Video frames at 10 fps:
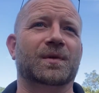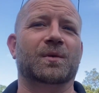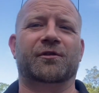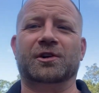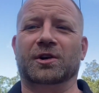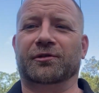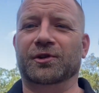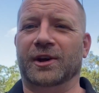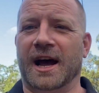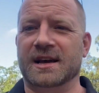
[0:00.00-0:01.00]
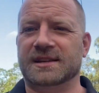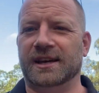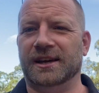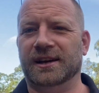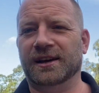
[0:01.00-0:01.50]
We've sold a few cars
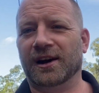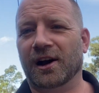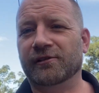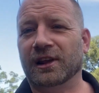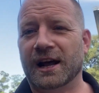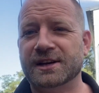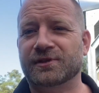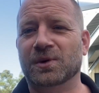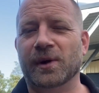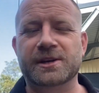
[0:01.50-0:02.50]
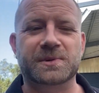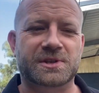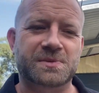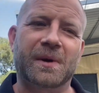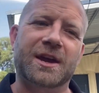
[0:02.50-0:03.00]
here over the last few weeks, which
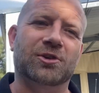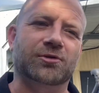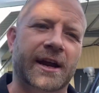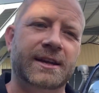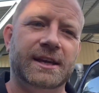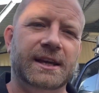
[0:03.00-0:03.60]
has been great.